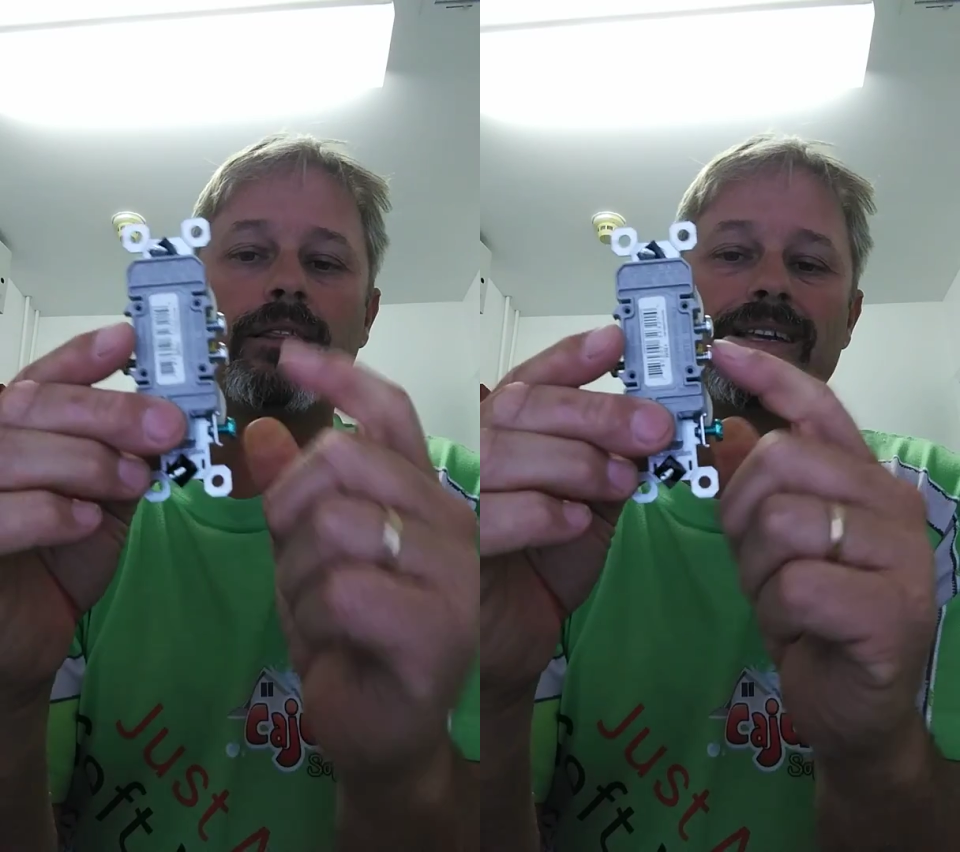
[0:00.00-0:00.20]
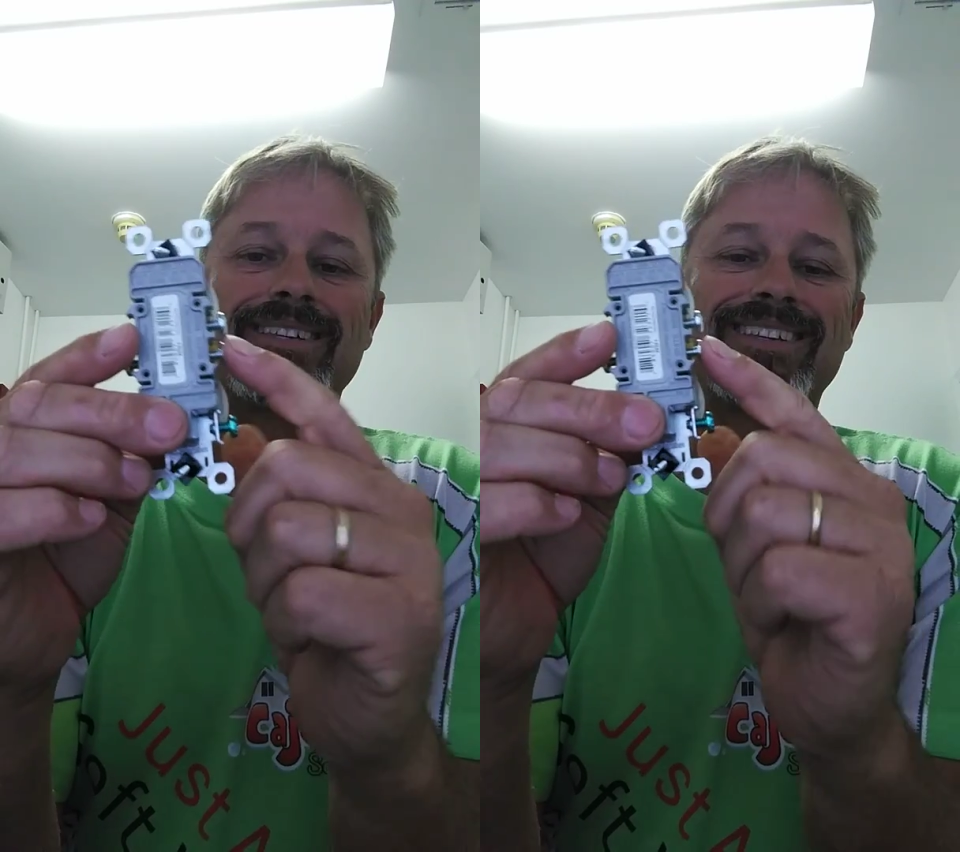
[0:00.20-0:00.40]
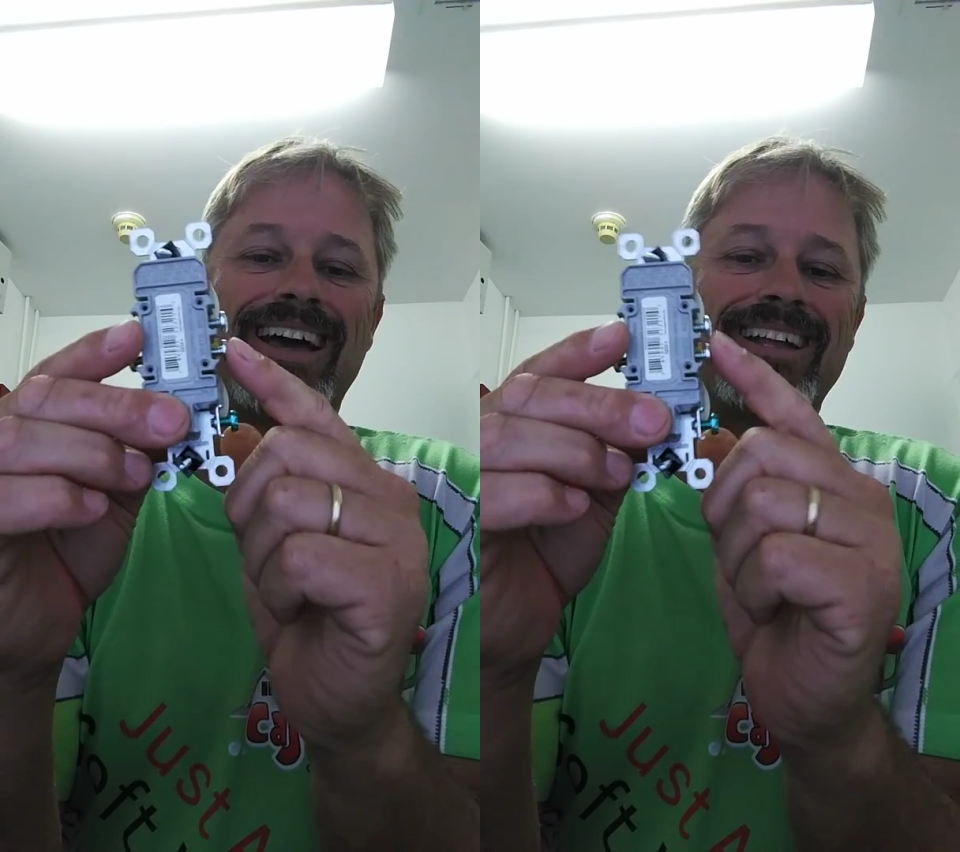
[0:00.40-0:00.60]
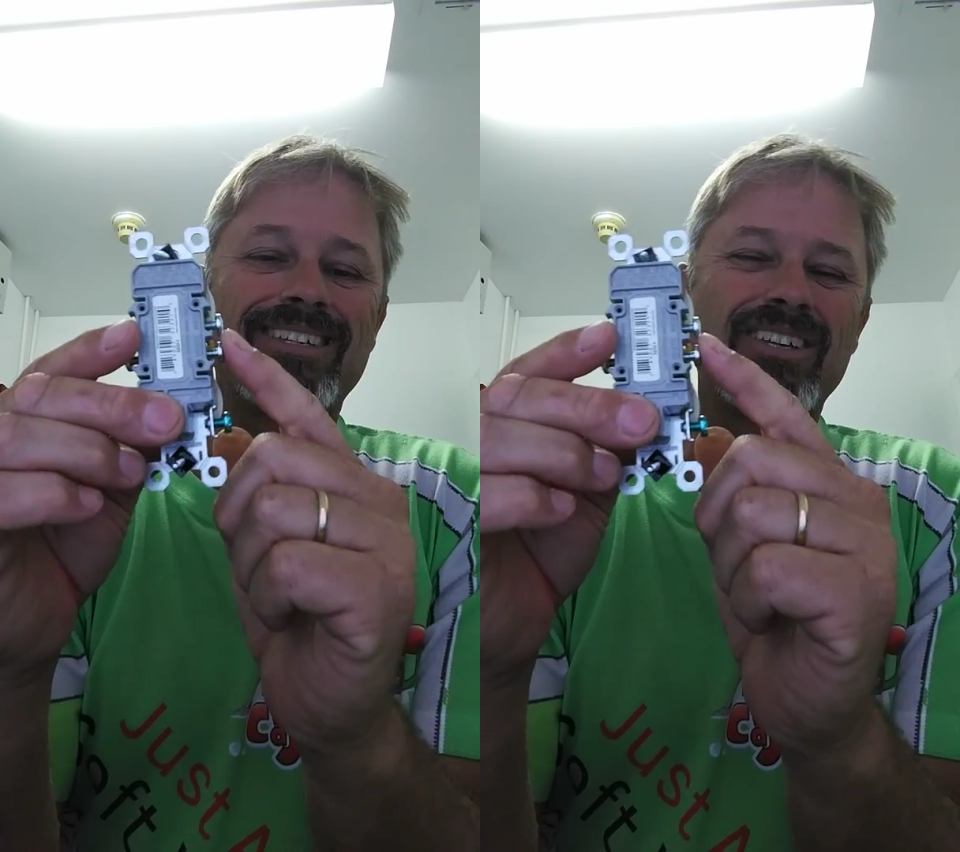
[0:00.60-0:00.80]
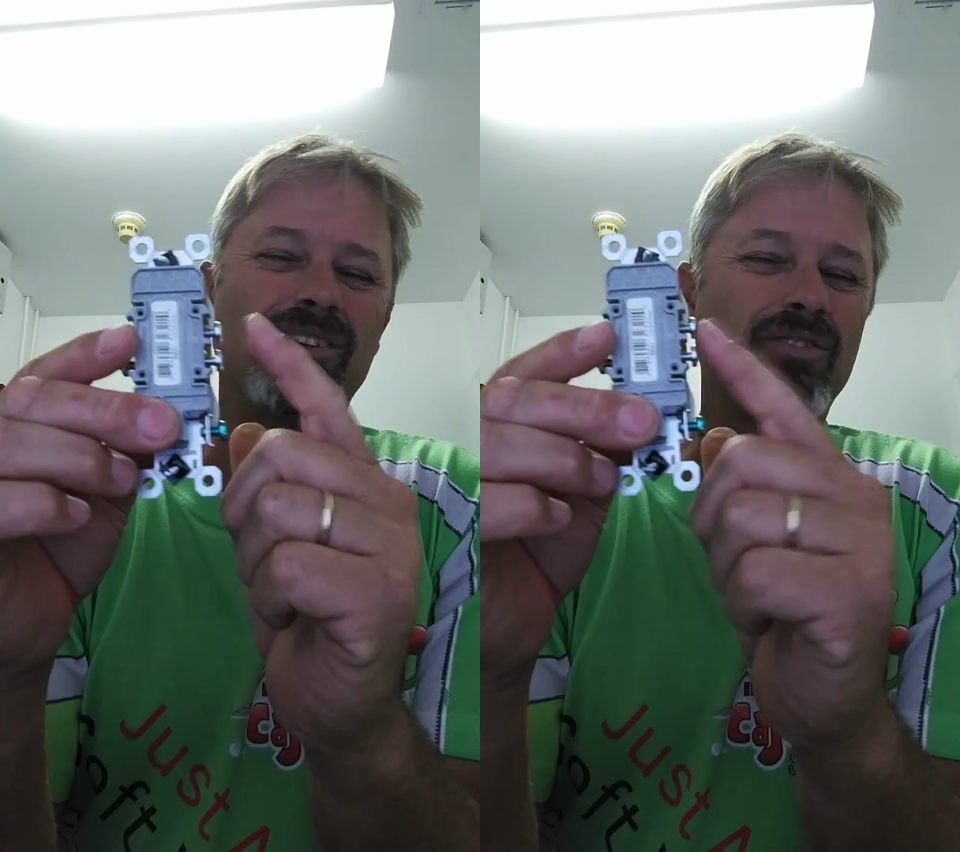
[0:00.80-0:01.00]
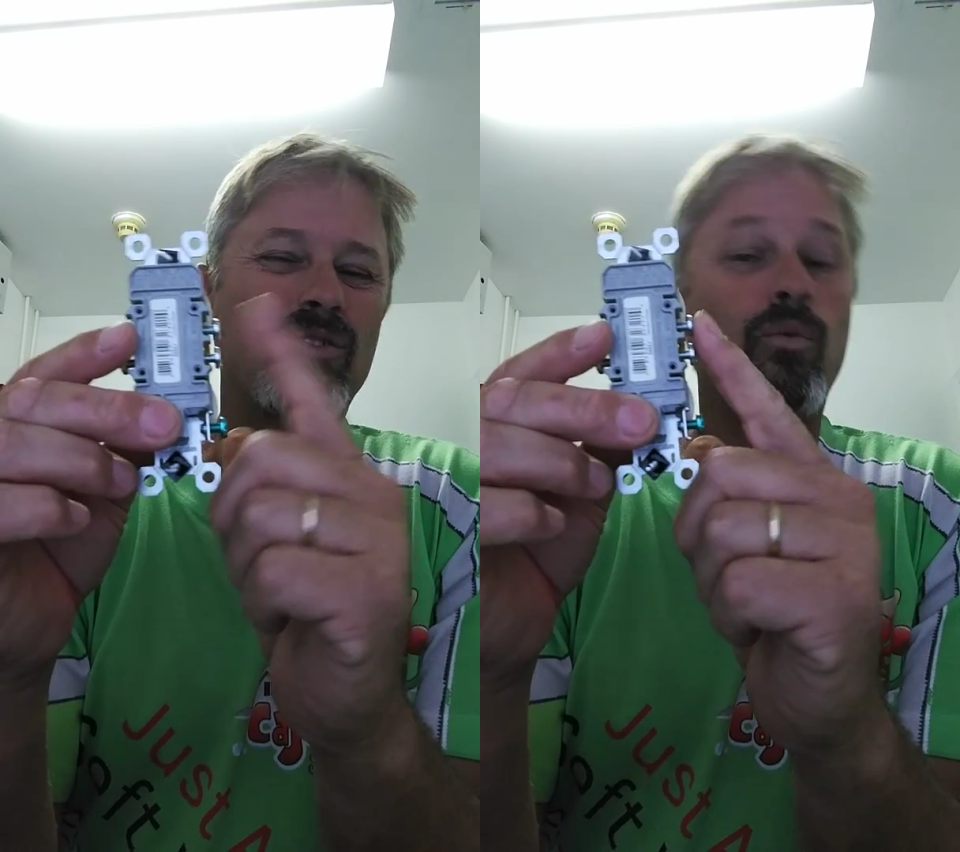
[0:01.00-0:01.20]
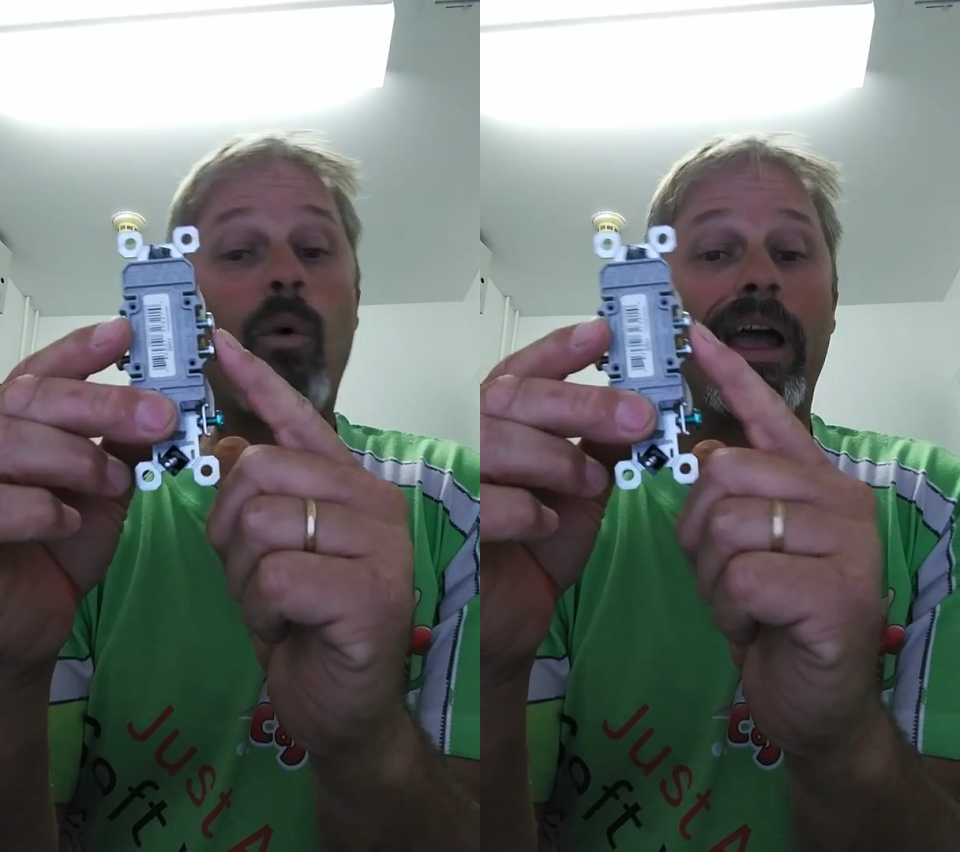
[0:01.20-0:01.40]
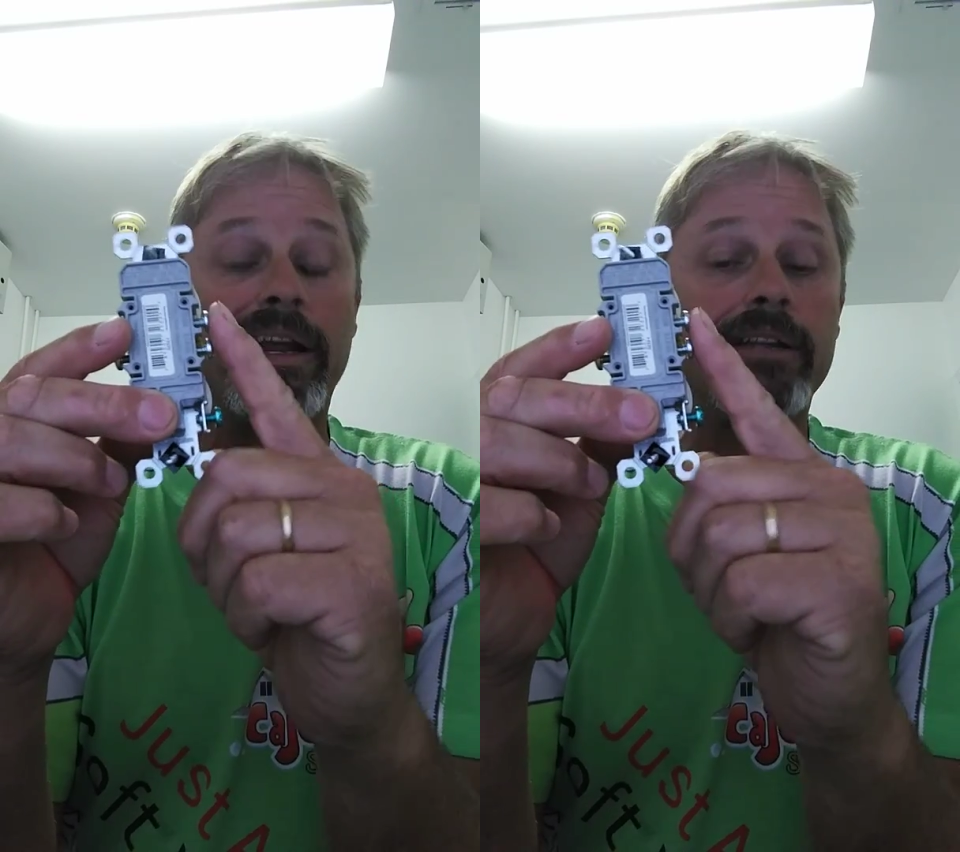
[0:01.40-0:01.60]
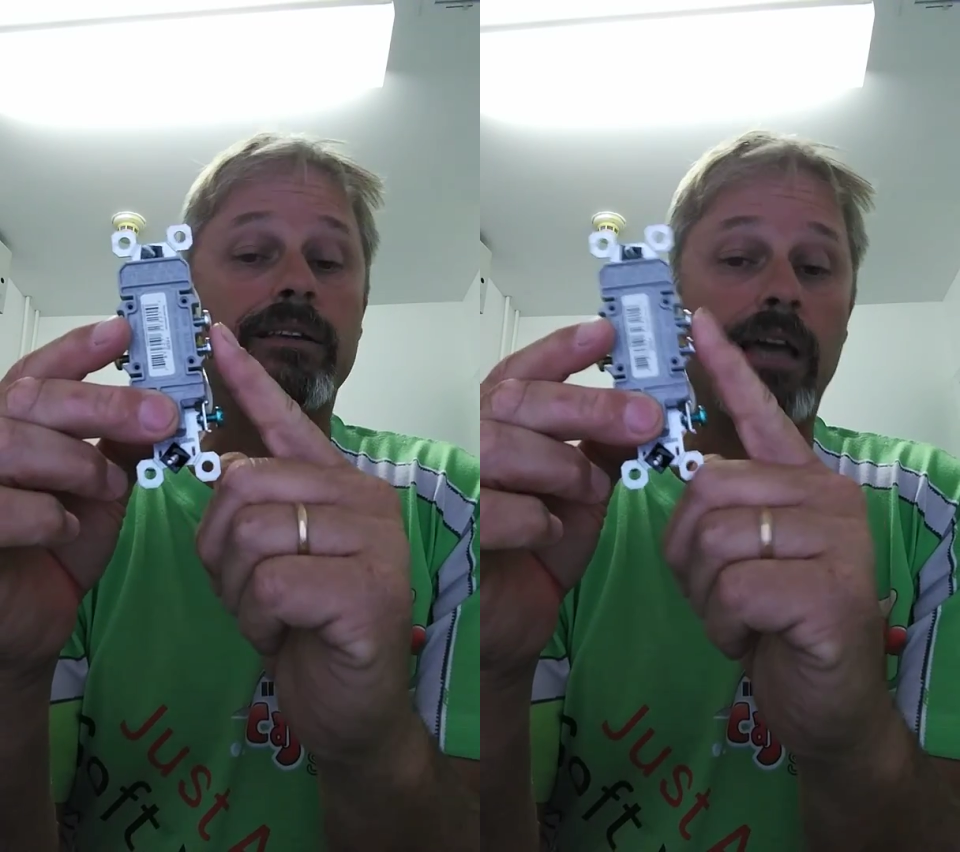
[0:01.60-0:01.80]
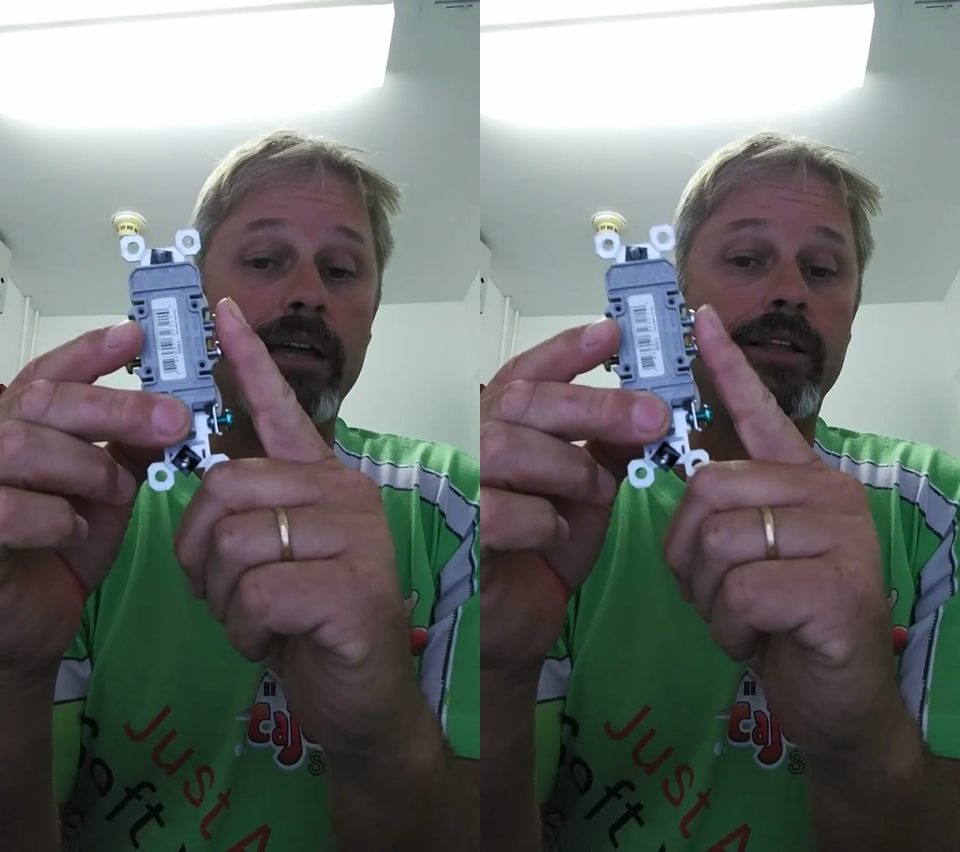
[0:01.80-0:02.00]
This is kind of silver or white, okay?